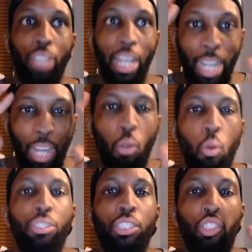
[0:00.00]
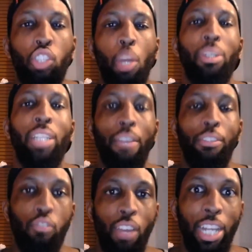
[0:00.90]
and they are causing so much havoc
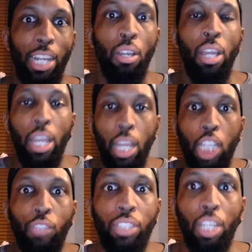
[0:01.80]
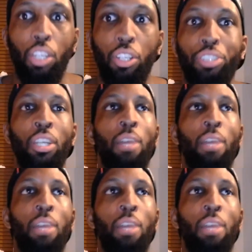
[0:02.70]
right now. It's ridiculous.